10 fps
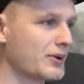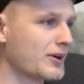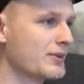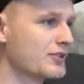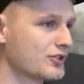He
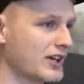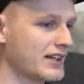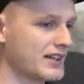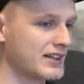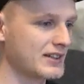just kind
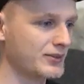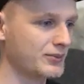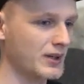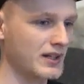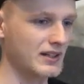of,
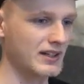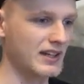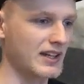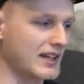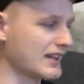when
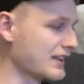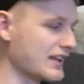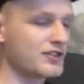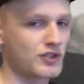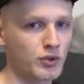these
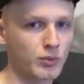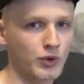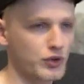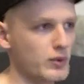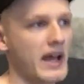two will do
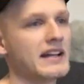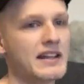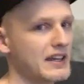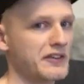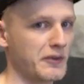anything
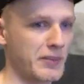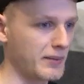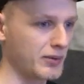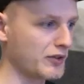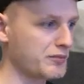for Pablo,
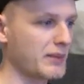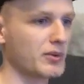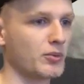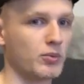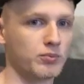if Pablo,
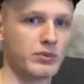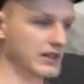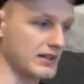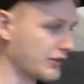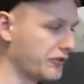they
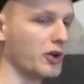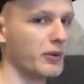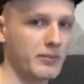follow him.